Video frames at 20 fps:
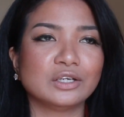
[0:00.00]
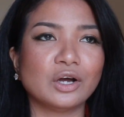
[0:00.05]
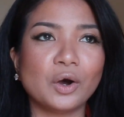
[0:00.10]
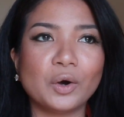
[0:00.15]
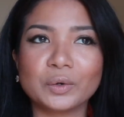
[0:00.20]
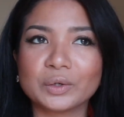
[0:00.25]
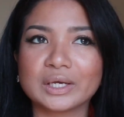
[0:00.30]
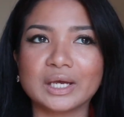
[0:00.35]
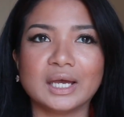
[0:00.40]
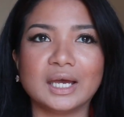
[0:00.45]

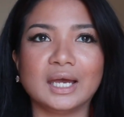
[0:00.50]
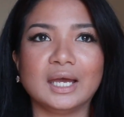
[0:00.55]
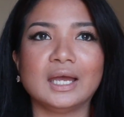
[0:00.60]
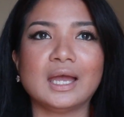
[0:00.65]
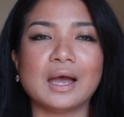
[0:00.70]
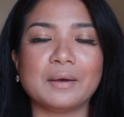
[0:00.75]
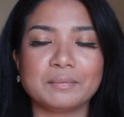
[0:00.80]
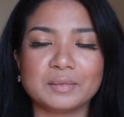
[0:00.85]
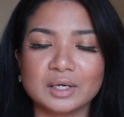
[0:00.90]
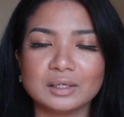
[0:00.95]

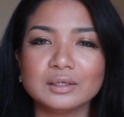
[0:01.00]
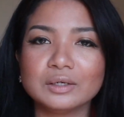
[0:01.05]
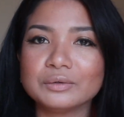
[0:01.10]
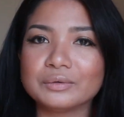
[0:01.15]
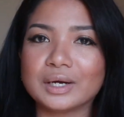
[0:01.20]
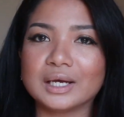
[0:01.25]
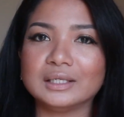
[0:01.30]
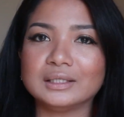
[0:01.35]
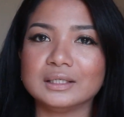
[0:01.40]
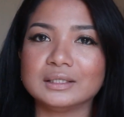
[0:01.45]
okay, I'm gonna
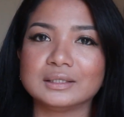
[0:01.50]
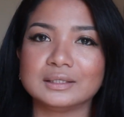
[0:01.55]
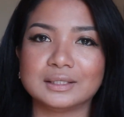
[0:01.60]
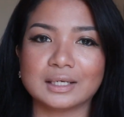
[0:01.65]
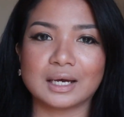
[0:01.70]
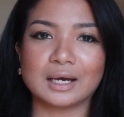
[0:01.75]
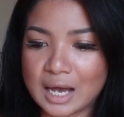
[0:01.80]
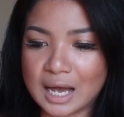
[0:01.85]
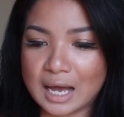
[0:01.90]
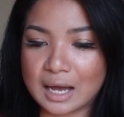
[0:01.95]
write it
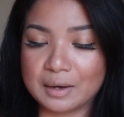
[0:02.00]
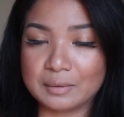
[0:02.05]
down.